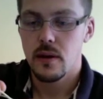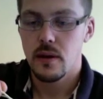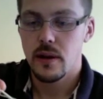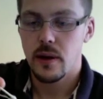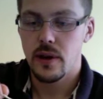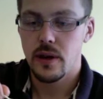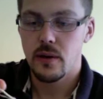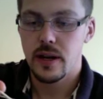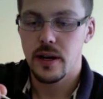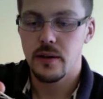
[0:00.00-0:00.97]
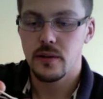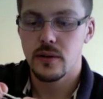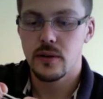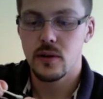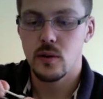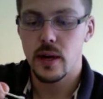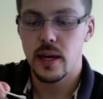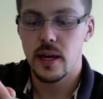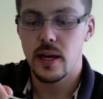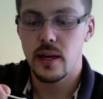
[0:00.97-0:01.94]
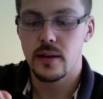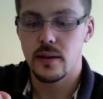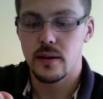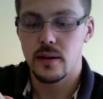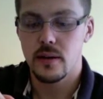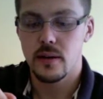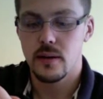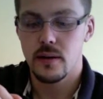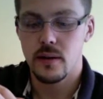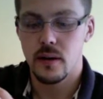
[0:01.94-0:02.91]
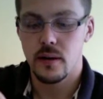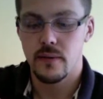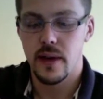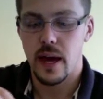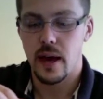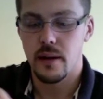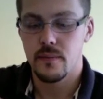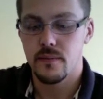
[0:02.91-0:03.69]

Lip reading: That way you don't hear those squeaks and all of that.